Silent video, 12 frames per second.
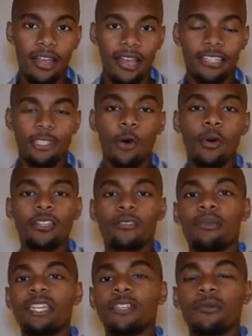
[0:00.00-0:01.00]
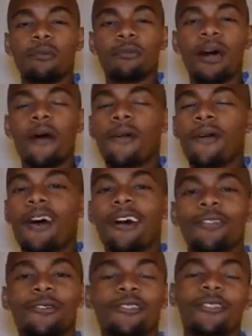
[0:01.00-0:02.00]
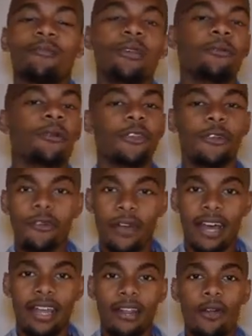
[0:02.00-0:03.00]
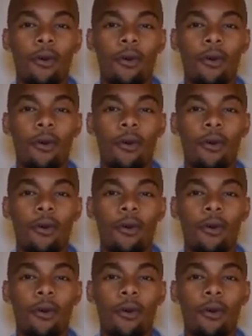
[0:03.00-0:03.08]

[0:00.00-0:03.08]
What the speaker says: is going to be to empower others to be where you're at